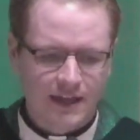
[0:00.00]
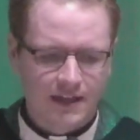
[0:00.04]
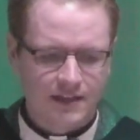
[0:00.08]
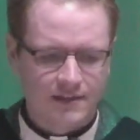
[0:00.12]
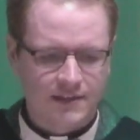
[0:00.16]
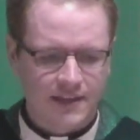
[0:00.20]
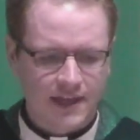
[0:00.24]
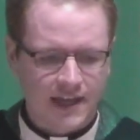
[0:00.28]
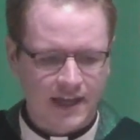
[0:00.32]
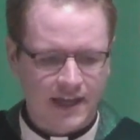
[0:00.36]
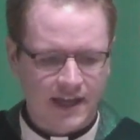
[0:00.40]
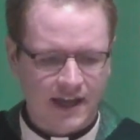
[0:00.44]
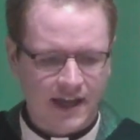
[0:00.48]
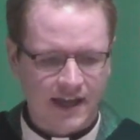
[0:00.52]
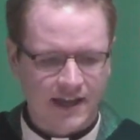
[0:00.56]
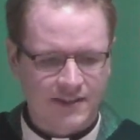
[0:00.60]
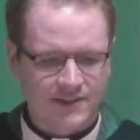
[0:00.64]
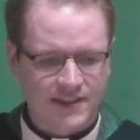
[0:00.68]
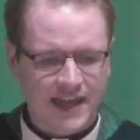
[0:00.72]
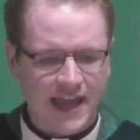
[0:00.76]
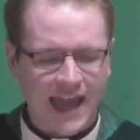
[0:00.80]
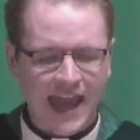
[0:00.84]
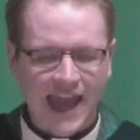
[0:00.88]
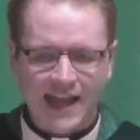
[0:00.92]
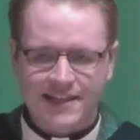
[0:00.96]
they, uh,
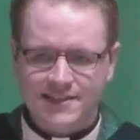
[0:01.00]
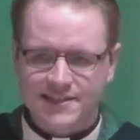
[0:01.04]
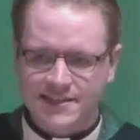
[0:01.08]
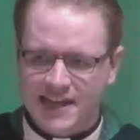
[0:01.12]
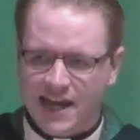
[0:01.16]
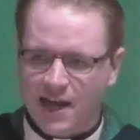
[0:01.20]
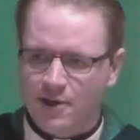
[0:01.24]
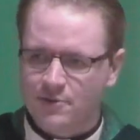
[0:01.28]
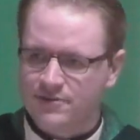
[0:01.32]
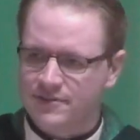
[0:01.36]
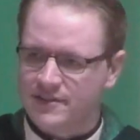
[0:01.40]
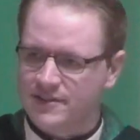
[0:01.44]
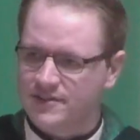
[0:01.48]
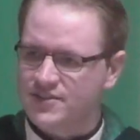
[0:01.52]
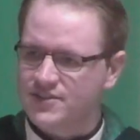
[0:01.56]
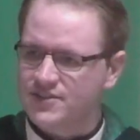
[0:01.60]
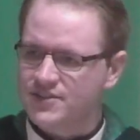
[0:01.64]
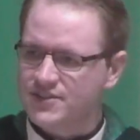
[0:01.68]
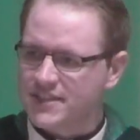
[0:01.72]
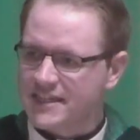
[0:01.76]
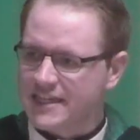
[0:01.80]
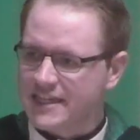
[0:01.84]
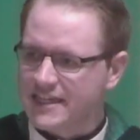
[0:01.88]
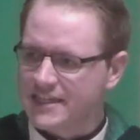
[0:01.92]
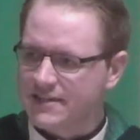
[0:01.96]
they acted out the
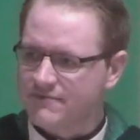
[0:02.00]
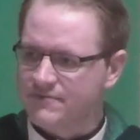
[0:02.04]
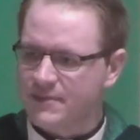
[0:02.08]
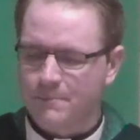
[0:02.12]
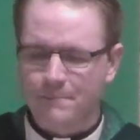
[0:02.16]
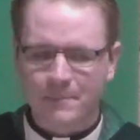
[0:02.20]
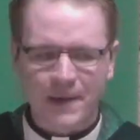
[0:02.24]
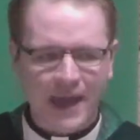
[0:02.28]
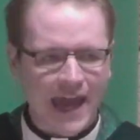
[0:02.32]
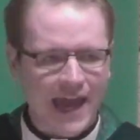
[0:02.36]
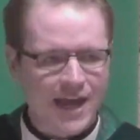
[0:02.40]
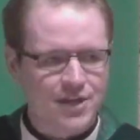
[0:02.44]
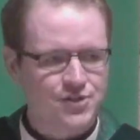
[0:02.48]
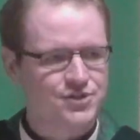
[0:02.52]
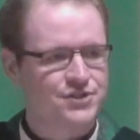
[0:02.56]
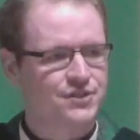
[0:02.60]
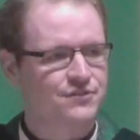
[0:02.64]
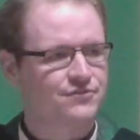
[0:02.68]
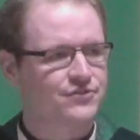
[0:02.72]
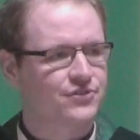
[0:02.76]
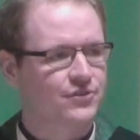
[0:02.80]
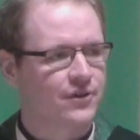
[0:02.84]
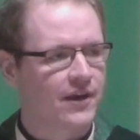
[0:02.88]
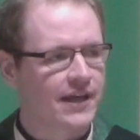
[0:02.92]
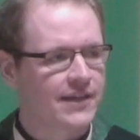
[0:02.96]
scene of the passion
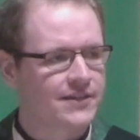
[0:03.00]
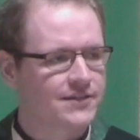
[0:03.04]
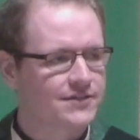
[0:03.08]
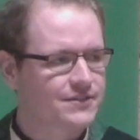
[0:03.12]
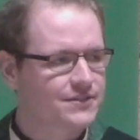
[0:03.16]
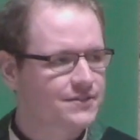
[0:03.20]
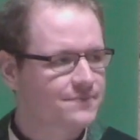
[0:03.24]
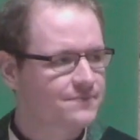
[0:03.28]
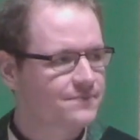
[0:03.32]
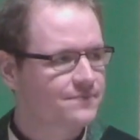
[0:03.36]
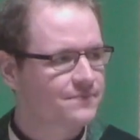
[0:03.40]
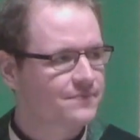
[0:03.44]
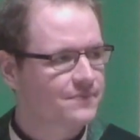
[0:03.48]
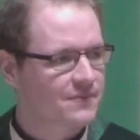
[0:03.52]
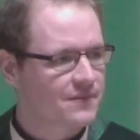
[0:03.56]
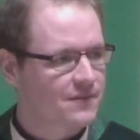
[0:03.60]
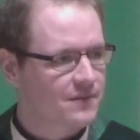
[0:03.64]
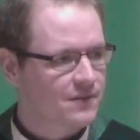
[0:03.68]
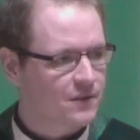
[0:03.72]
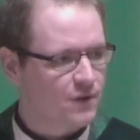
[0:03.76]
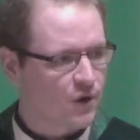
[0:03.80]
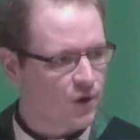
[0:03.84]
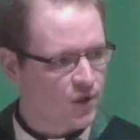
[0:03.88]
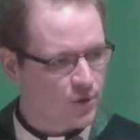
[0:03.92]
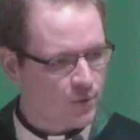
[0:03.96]
of Christ,
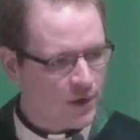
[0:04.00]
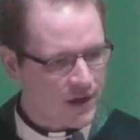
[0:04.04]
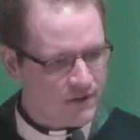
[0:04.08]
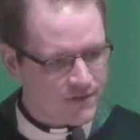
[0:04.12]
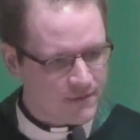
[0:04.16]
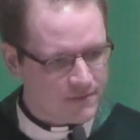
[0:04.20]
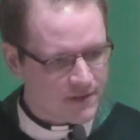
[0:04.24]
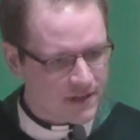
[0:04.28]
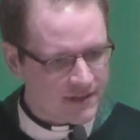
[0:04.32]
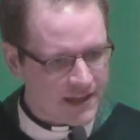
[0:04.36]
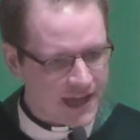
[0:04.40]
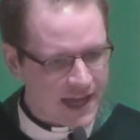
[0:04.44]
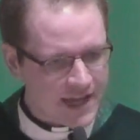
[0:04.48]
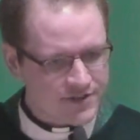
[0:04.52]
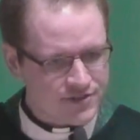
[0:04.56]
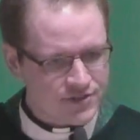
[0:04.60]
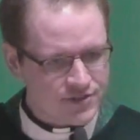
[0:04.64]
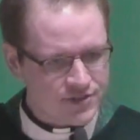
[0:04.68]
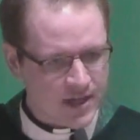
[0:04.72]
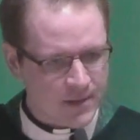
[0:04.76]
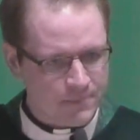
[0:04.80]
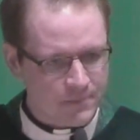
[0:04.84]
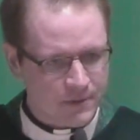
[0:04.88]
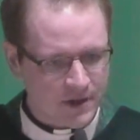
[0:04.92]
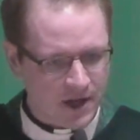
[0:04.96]
all the way from the Last
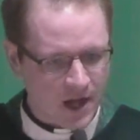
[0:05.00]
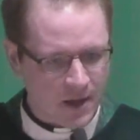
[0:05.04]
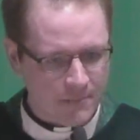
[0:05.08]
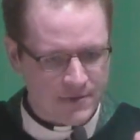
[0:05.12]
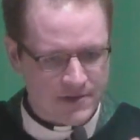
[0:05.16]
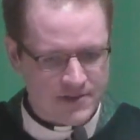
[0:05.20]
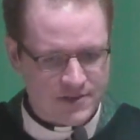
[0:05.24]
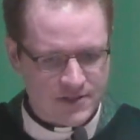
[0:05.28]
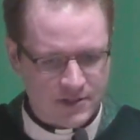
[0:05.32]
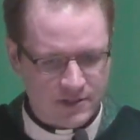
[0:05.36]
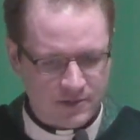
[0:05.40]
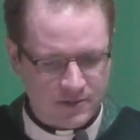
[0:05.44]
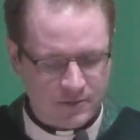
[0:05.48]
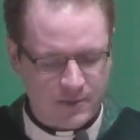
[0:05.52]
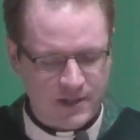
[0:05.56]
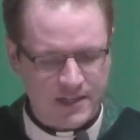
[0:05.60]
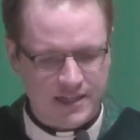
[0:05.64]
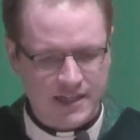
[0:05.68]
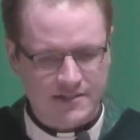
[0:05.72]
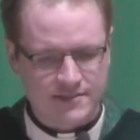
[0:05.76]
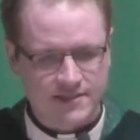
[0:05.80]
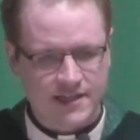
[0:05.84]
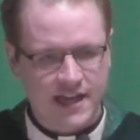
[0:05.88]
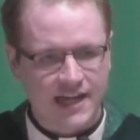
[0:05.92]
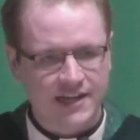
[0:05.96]
Supper up until when
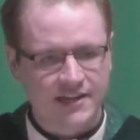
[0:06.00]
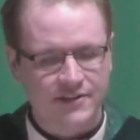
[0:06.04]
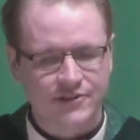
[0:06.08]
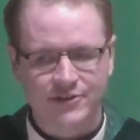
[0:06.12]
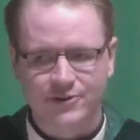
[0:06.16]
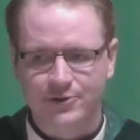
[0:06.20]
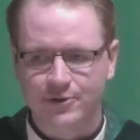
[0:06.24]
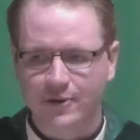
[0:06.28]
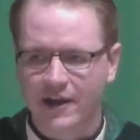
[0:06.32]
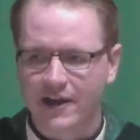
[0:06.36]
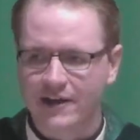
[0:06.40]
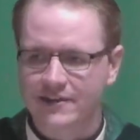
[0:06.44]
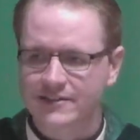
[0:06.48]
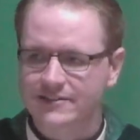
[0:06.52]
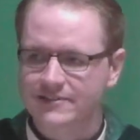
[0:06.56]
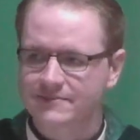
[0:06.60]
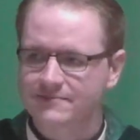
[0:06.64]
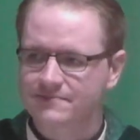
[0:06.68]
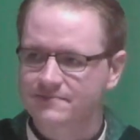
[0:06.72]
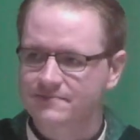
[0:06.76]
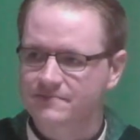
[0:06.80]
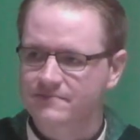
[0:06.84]
he died on the cross.